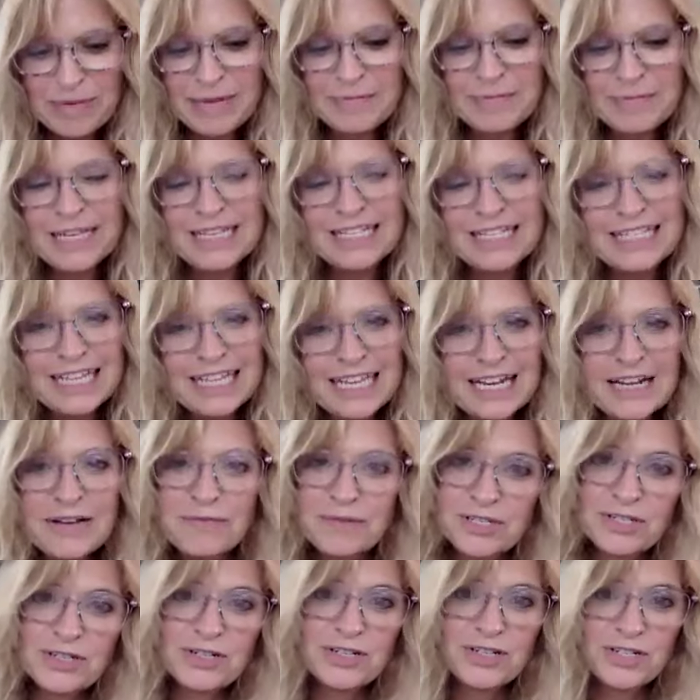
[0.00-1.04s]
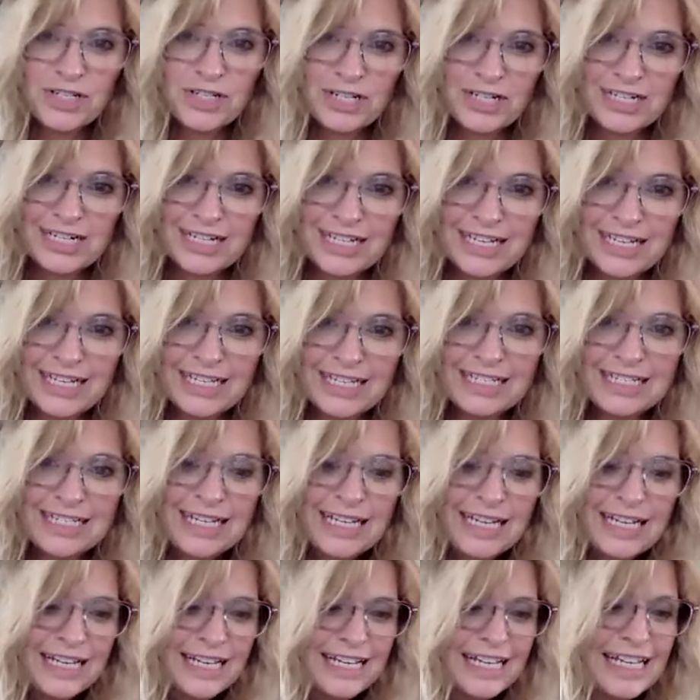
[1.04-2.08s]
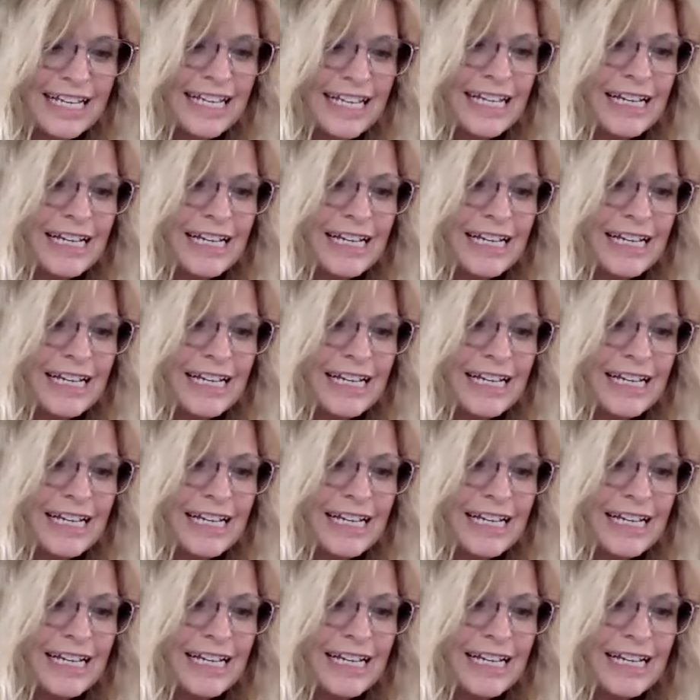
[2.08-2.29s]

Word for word: I'm not saying I want you to share it again.